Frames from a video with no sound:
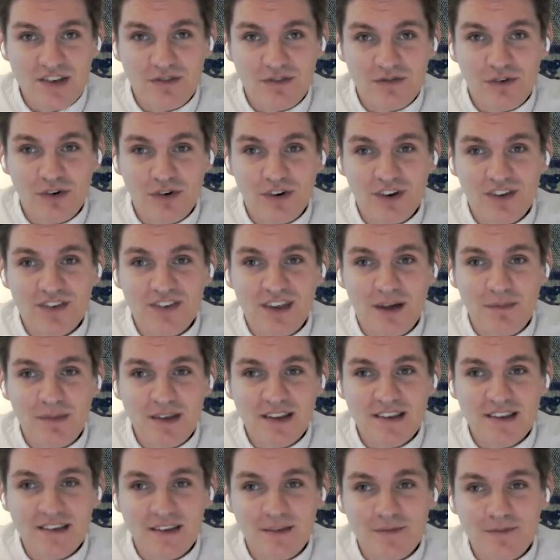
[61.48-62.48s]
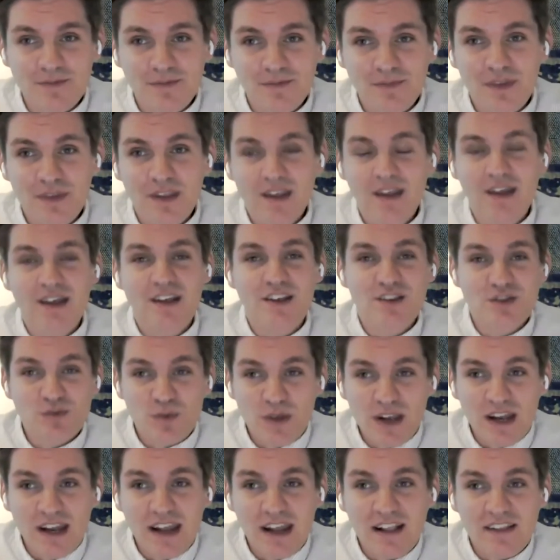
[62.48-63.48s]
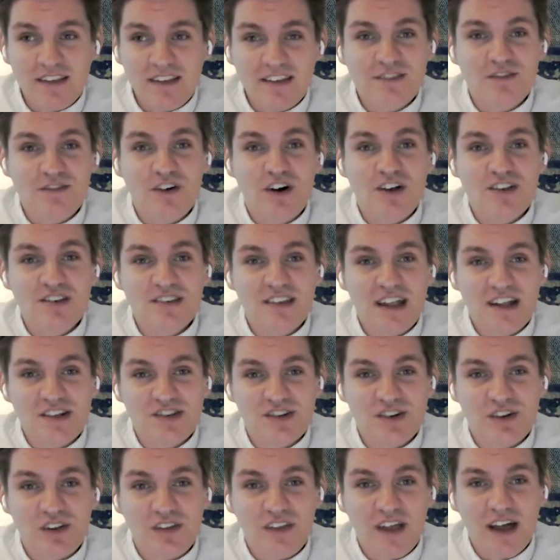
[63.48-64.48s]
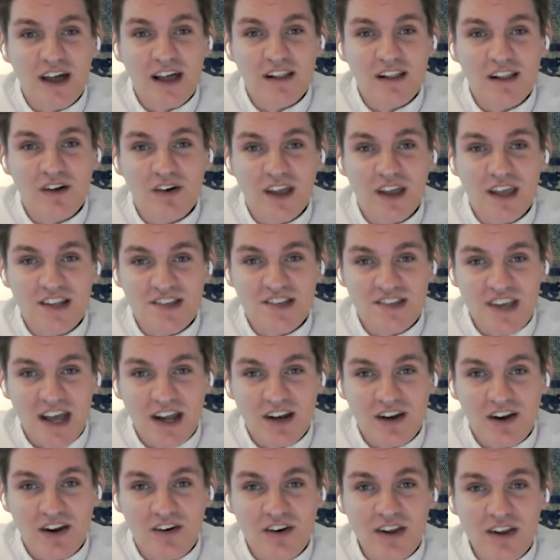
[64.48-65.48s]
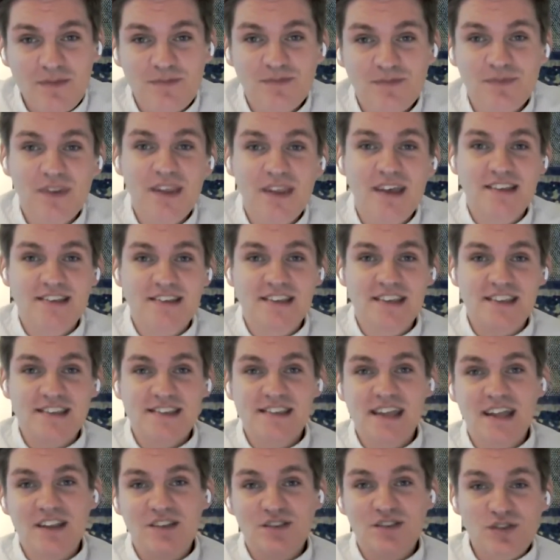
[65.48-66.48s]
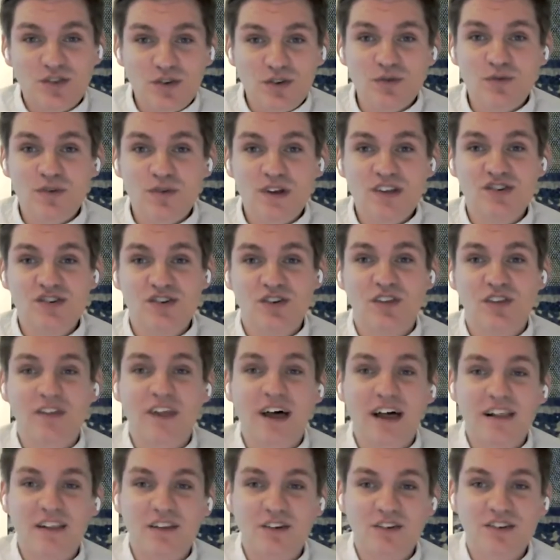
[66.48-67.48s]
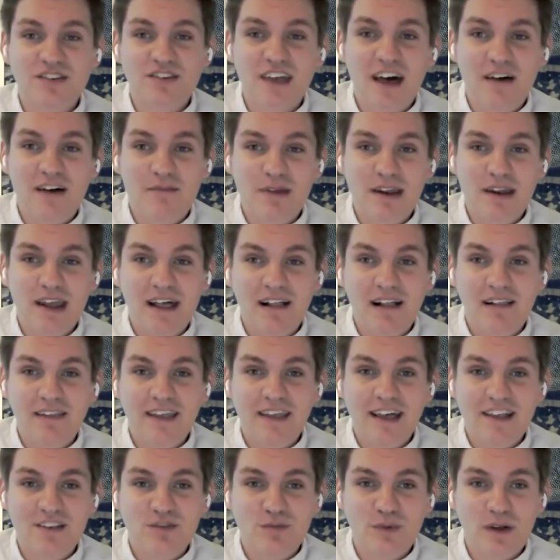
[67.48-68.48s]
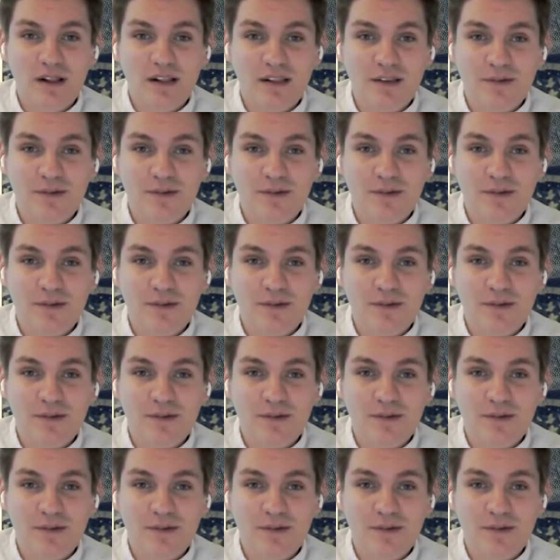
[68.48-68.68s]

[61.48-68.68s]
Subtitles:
for the summit. Sweden held its first national dialogue in January, and since then, two regional dialogues have been held as well.